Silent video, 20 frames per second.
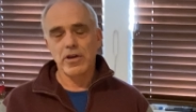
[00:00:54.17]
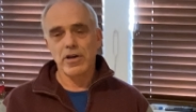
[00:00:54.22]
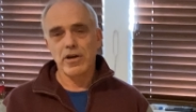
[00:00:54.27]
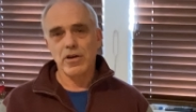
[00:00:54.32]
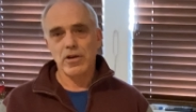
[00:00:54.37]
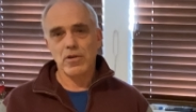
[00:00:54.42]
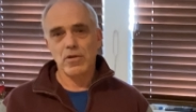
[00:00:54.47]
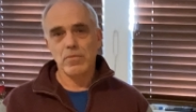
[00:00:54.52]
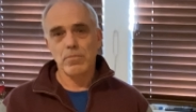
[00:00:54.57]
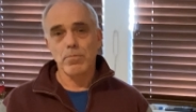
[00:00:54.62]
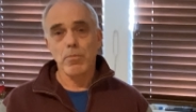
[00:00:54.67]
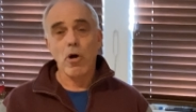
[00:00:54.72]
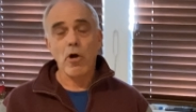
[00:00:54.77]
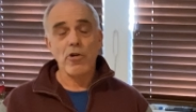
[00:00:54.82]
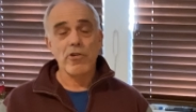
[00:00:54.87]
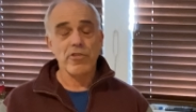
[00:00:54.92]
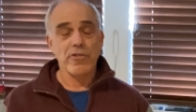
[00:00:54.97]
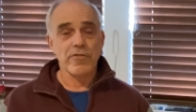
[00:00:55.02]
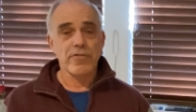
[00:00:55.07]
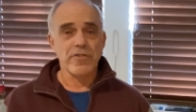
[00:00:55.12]
uh,
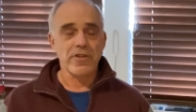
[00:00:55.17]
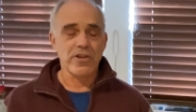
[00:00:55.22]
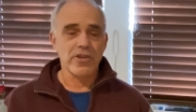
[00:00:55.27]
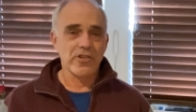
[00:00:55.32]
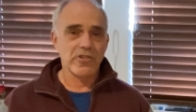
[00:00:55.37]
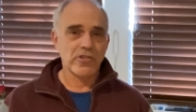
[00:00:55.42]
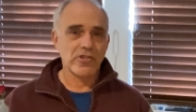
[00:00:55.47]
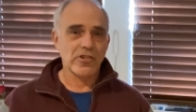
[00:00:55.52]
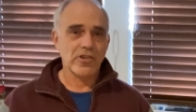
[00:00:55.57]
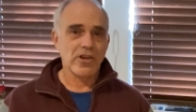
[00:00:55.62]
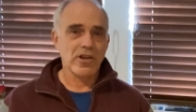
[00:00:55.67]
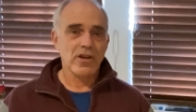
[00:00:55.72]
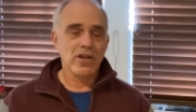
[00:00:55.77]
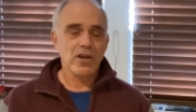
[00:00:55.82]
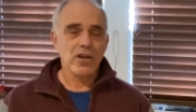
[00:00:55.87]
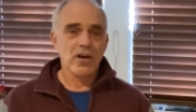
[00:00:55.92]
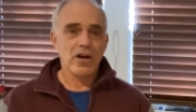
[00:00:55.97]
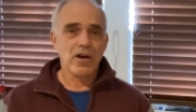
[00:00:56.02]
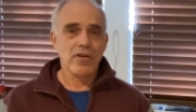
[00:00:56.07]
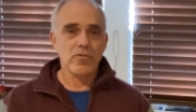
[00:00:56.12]
mar the finish
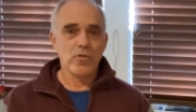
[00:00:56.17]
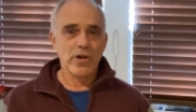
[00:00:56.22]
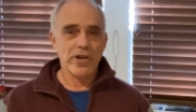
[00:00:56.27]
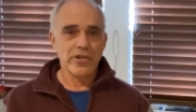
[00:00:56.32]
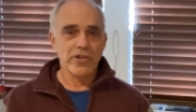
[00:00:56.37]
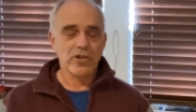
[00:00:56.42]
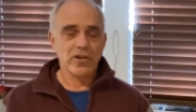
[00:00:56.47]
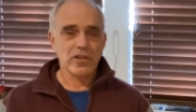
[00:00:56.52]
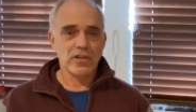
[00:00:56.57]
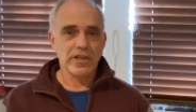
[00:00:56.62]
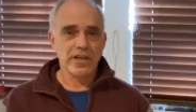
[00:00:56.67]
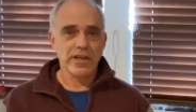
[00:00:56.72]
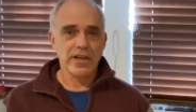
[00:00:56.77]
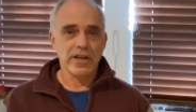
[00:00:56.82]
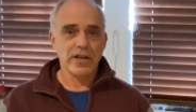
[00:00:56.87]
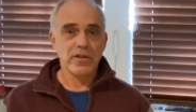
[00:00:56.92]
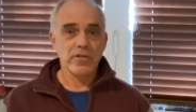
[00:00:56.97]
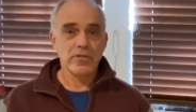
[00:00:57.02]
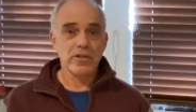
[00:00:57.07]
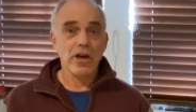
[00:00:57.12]
of what you're
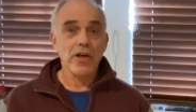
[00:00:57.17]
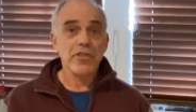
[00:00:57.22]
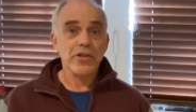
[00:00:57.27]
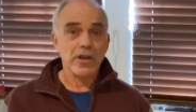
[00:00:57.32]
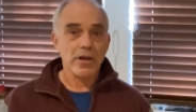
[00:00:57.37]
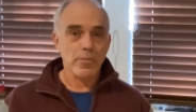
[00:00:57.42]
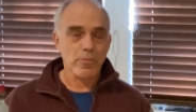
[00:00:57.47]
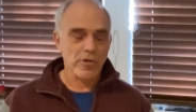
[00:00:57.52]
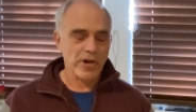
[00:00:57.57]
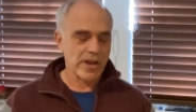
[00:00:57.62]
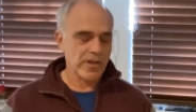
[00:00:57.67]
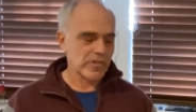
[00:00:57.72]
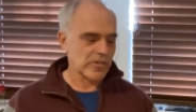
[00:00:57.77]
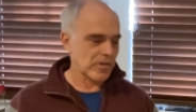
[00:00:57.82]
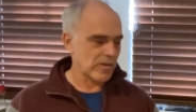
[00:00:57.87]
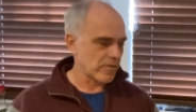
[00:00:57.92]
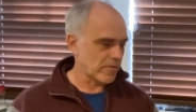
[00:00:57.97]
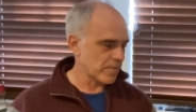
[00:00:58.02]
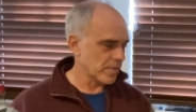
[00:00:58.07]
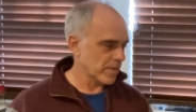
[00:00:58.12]
cleaning, nothing abrasive.